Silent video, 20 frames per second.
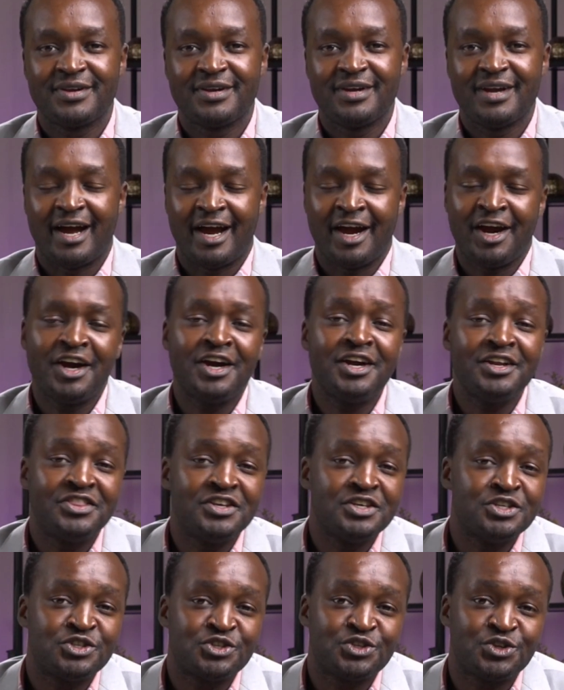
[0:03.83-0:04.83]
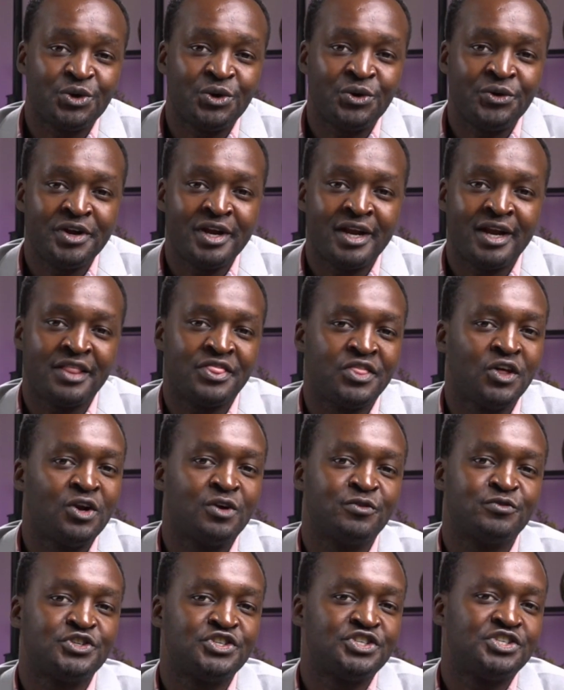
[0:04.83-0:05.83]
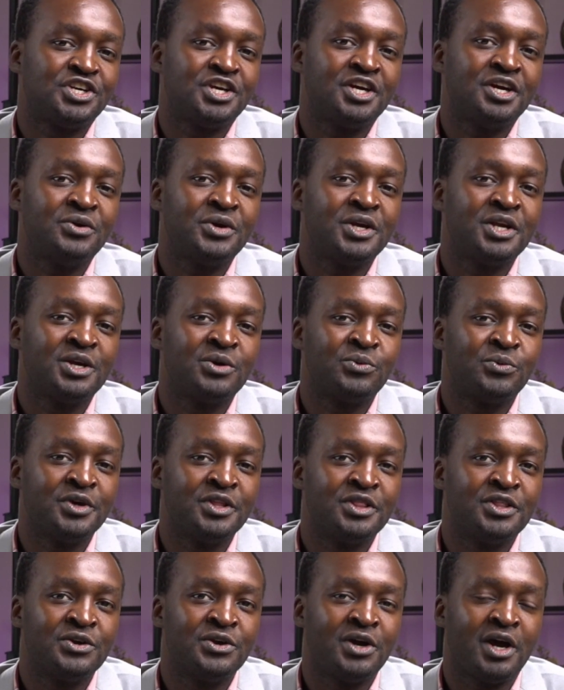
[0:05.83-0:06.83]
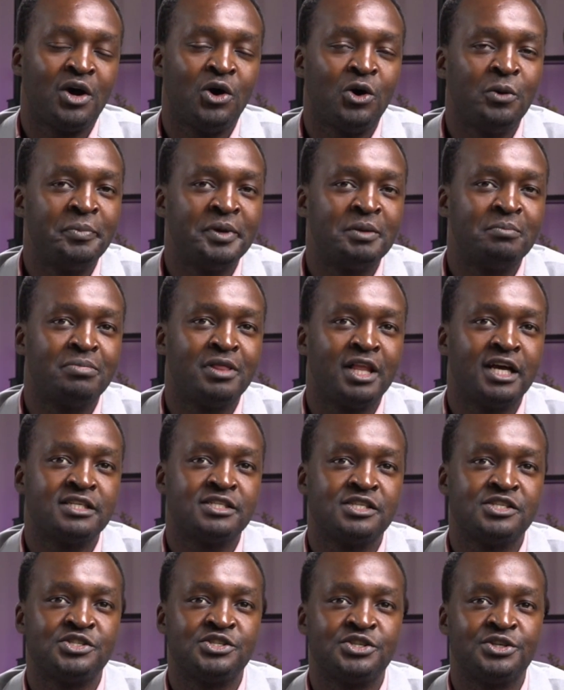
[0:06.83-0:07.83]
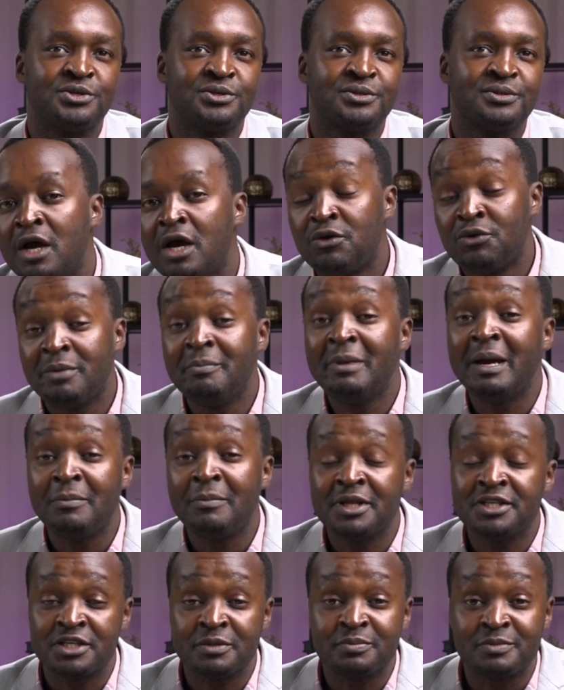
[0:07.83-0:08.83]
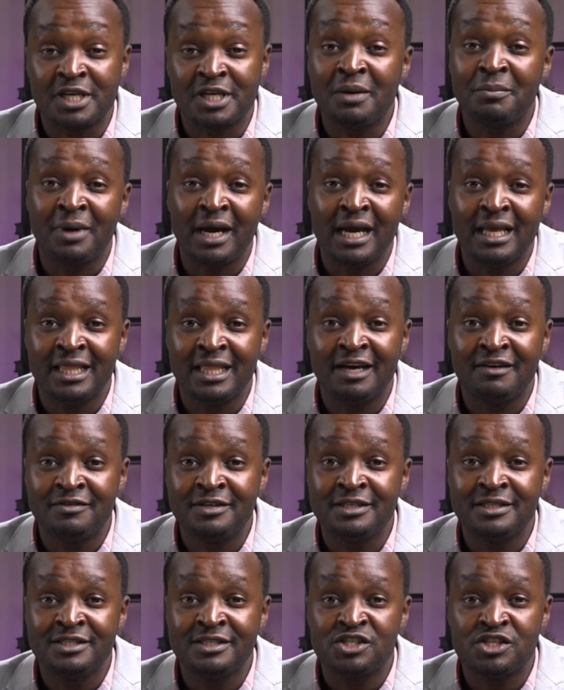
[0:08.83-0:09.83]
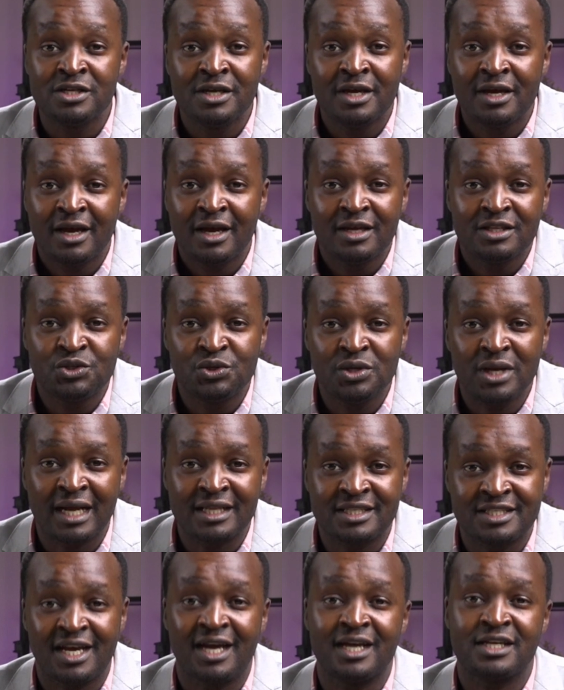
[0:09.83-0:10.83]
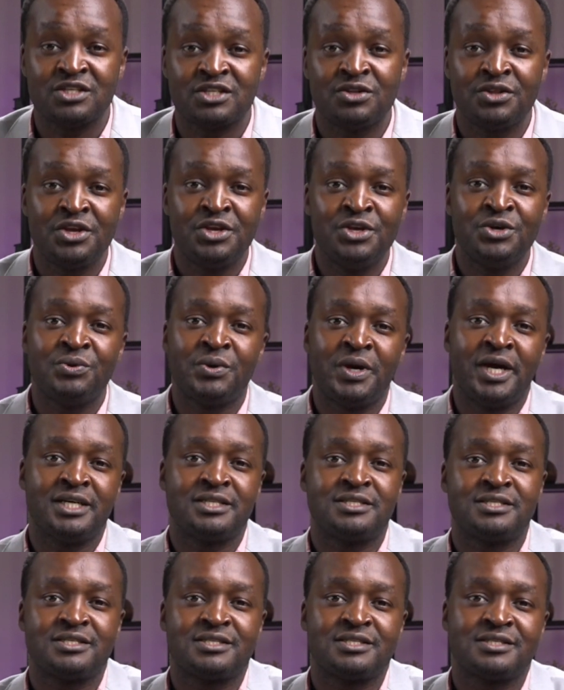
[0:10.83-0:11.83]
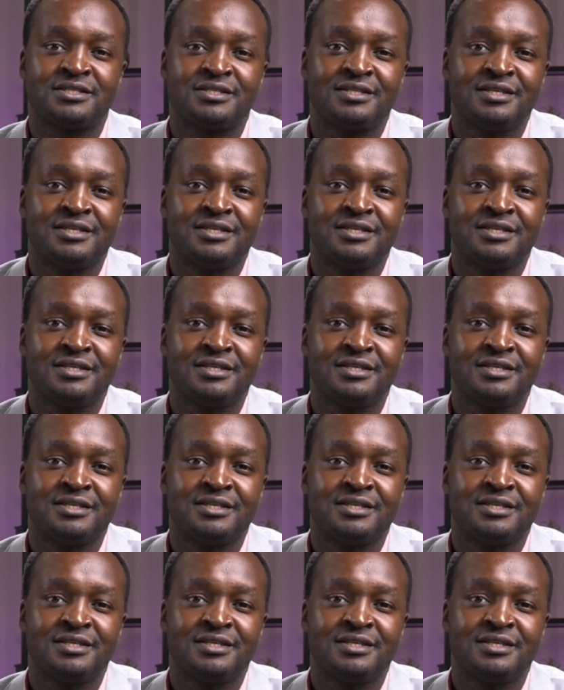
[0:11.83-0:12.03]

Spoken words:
I heard this story and I thought of sharing it with you. I hope it blesses you. Remember September 11th attacks on the US?